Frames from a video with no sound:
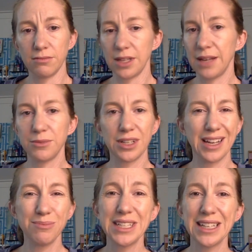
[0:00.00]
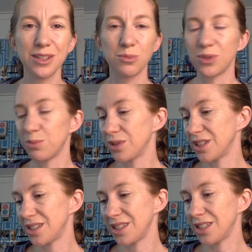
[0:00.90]
I'm terrible at
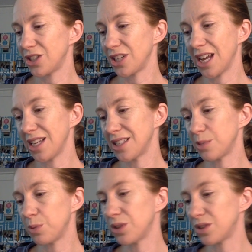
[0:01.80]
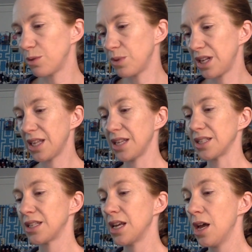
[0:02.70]
pronunciation. I can spell so many
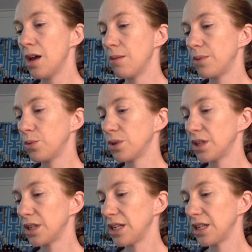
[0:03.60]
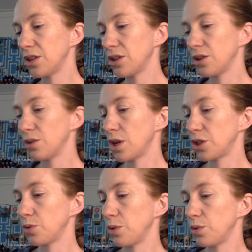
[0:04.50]
things. But we're going to get her
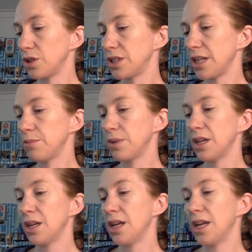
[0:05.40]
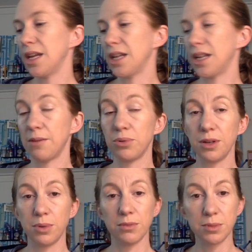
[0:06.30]
Wash Away Wonder Tape, and I'm
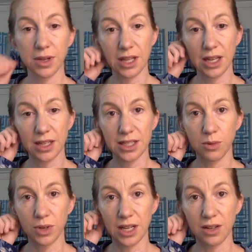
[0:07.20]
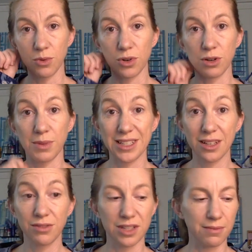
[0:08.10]
pretty pumped about that because I went ahead and ordered
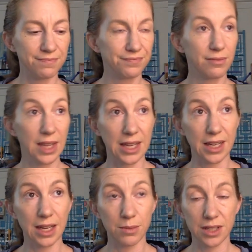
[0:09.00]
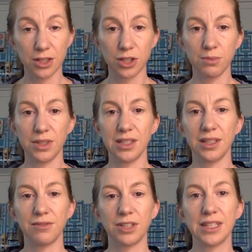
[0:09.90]
myself some, and Amazon should be
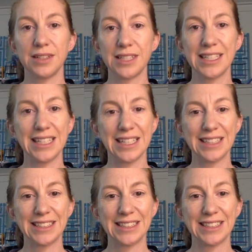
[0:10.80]
delivering it today.